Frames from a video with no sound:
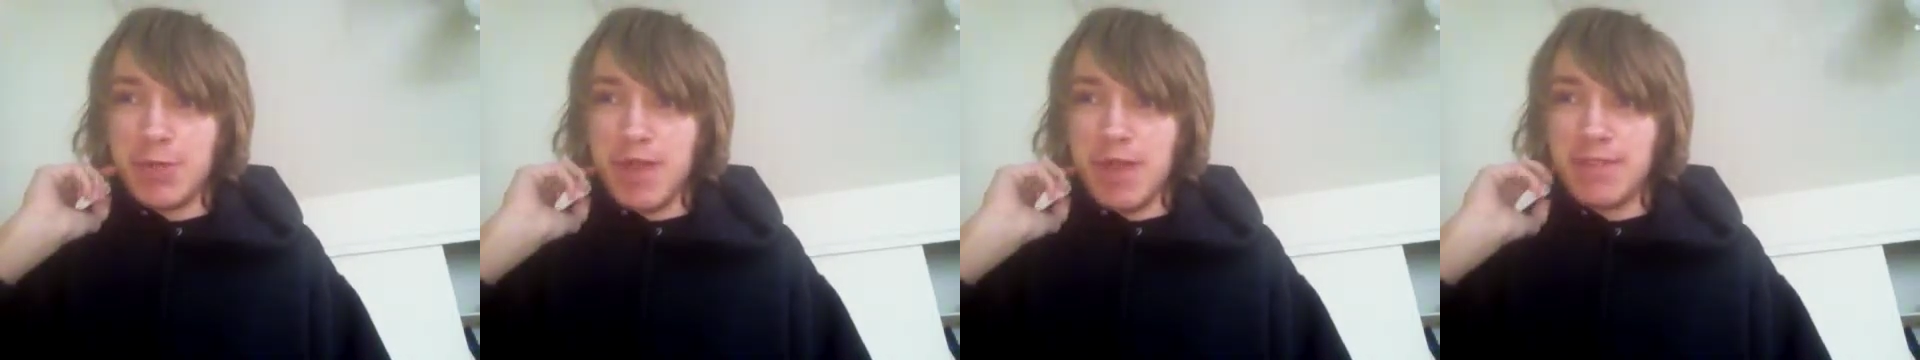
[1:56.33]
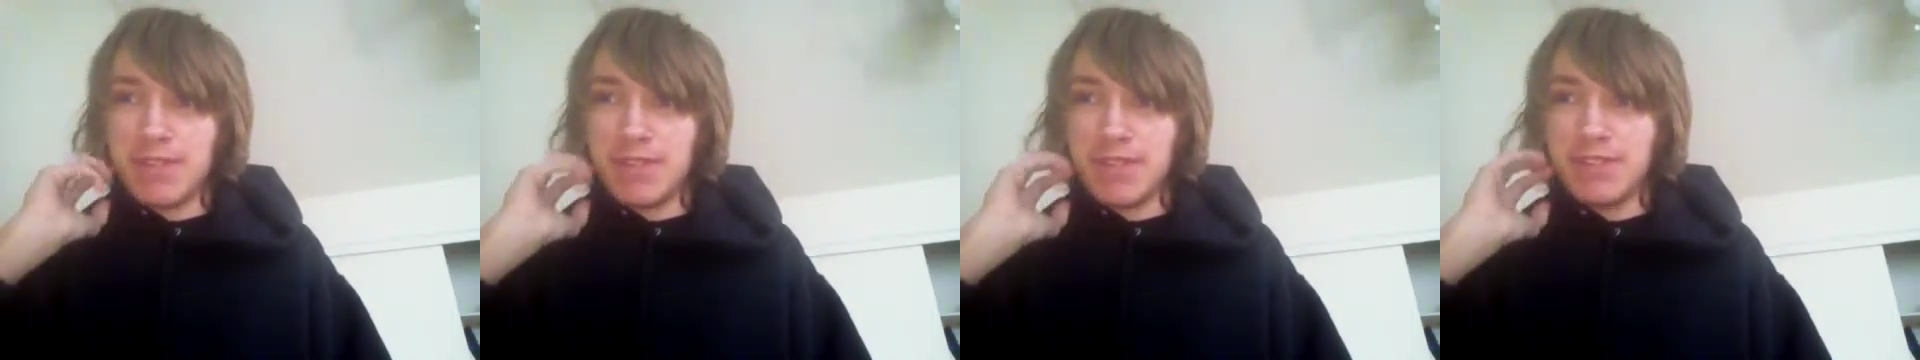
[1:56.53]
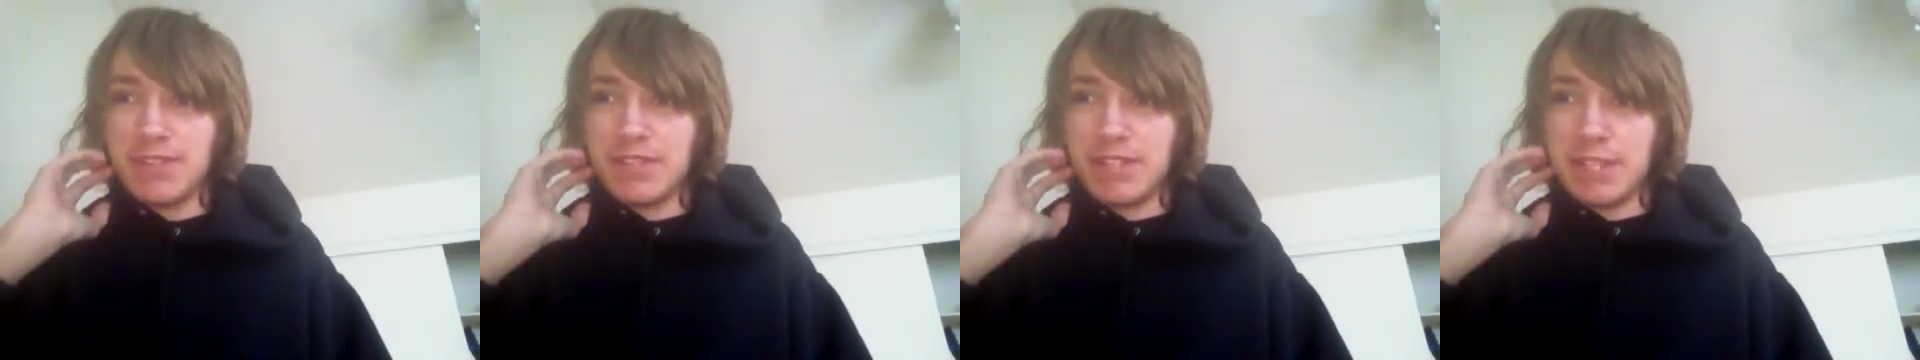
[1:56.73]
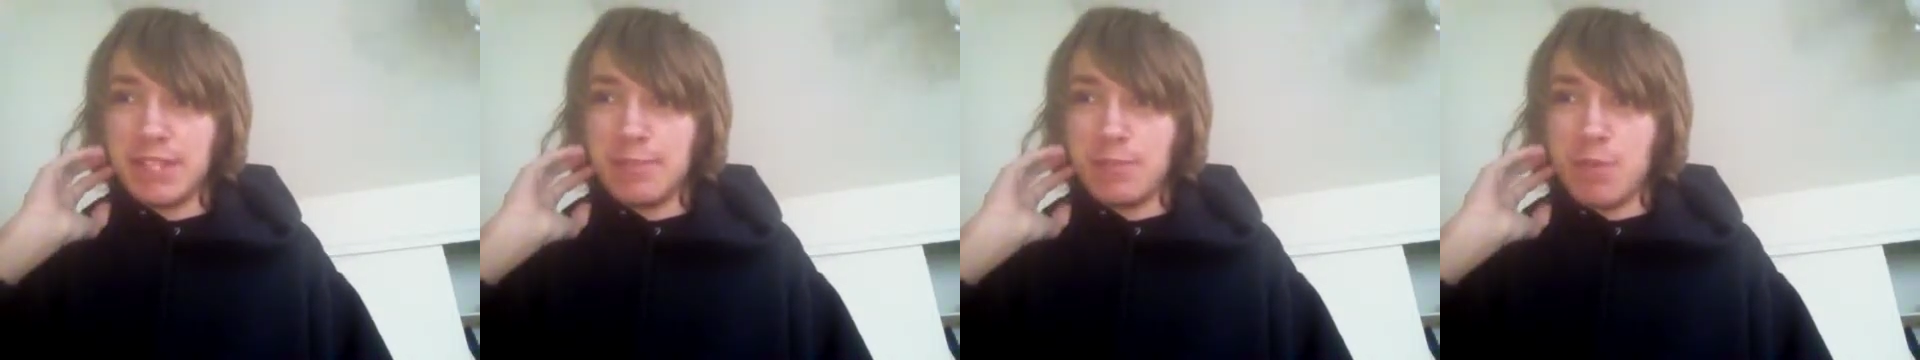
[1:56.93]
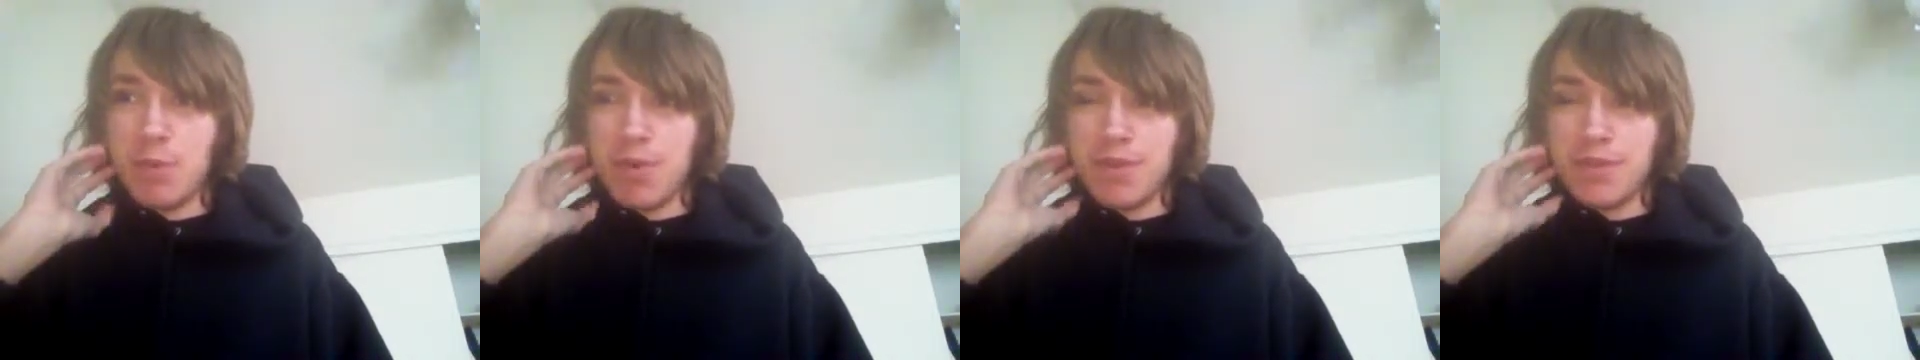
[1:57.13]
haven't
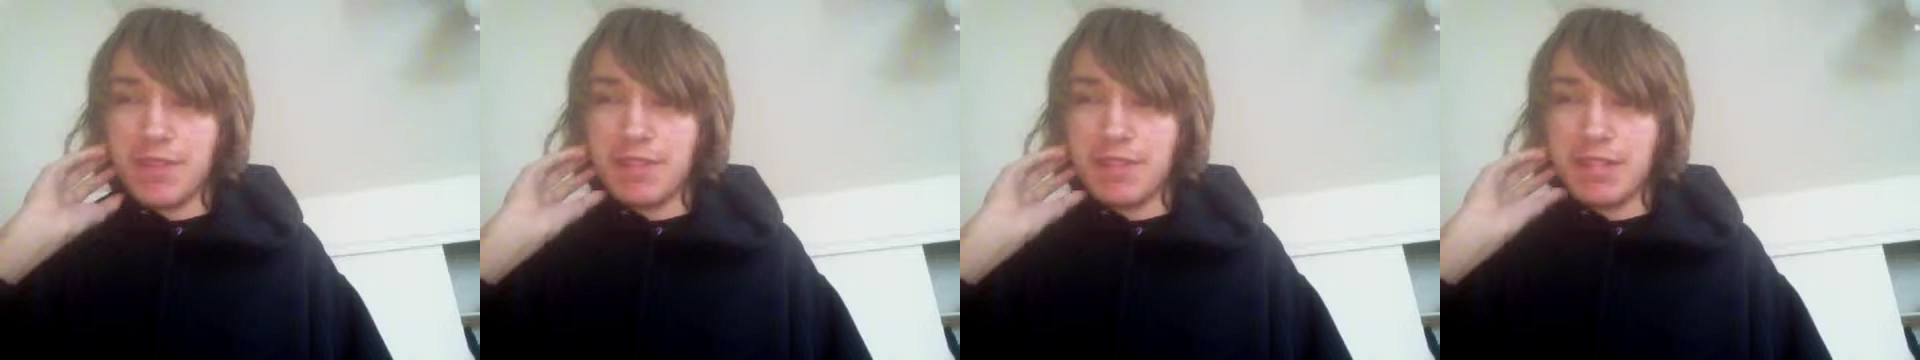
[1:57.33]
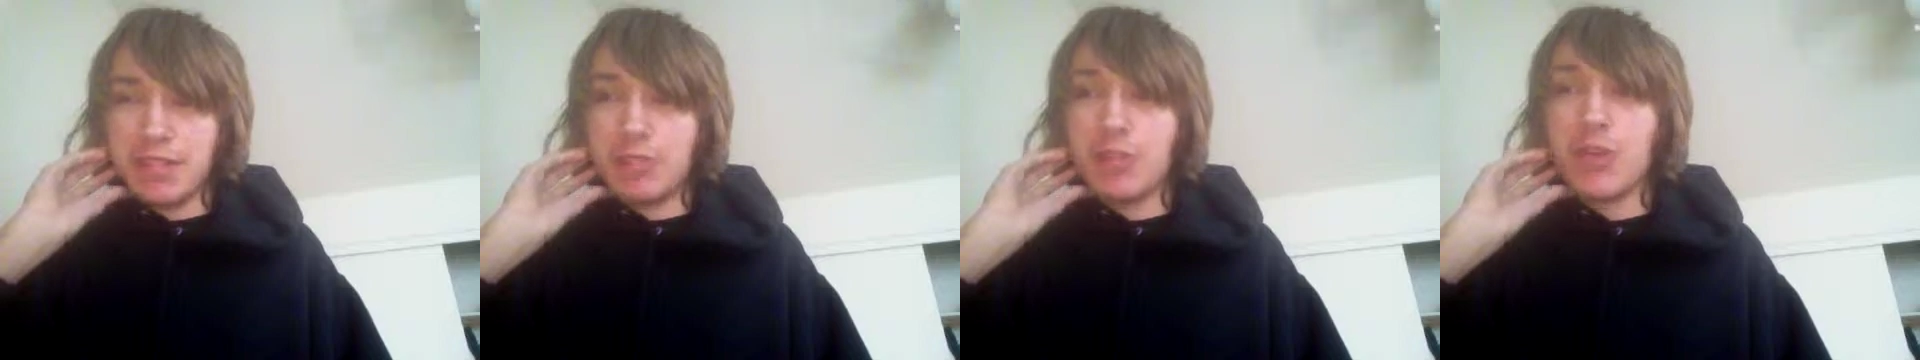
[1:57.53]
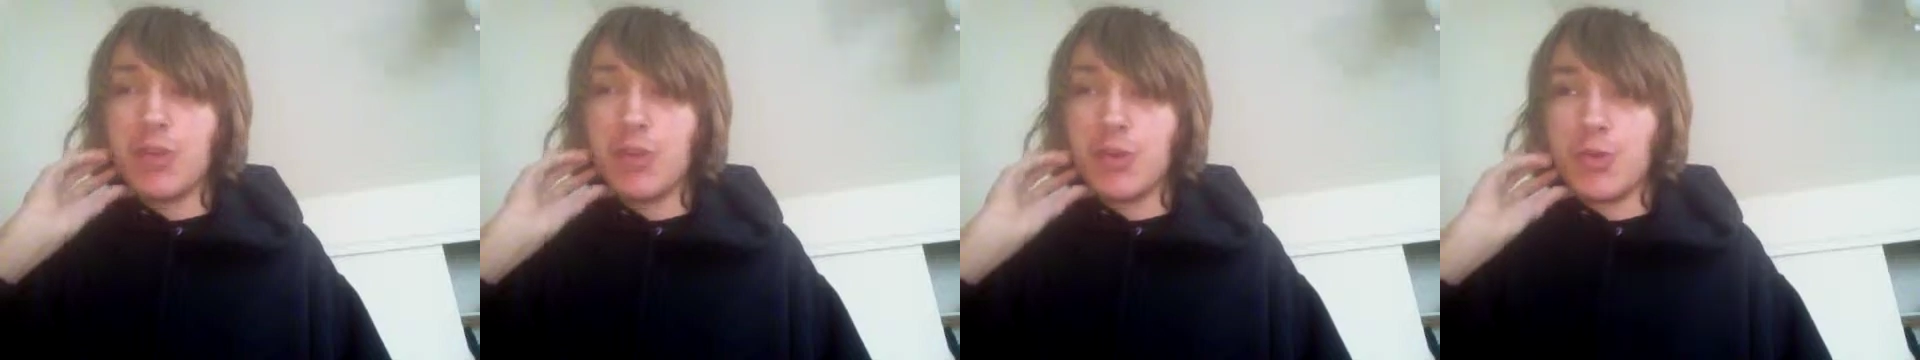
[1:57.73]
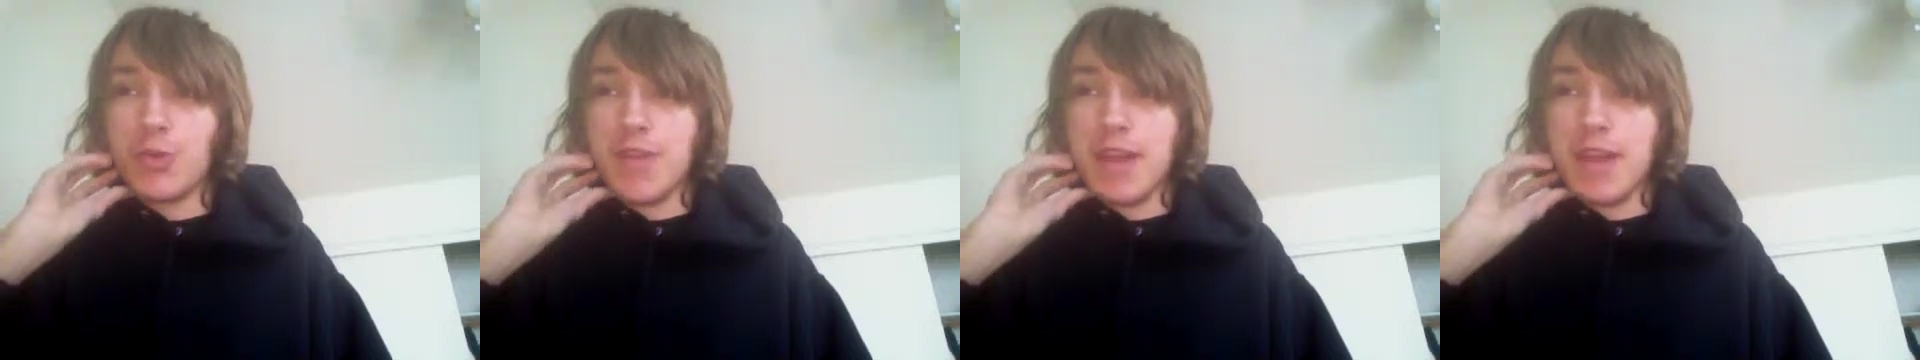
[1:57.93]
seen more than like 2